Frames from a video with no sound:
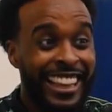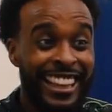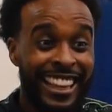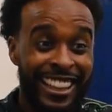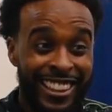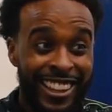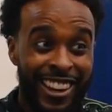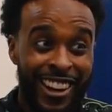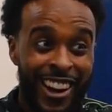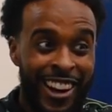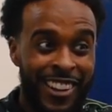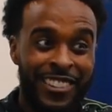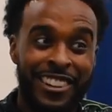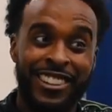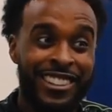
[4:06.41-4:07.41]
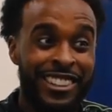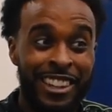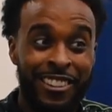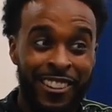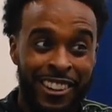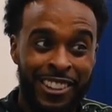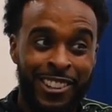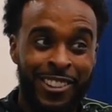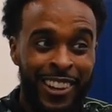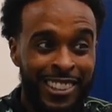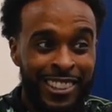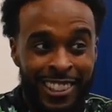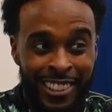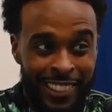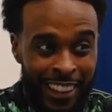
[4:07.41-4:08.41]
get the card because she didn't want us to
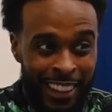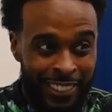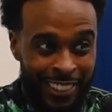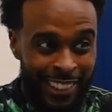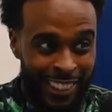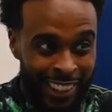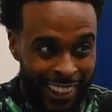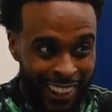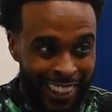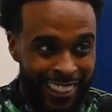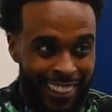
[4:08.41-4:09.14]
watch TV after dark.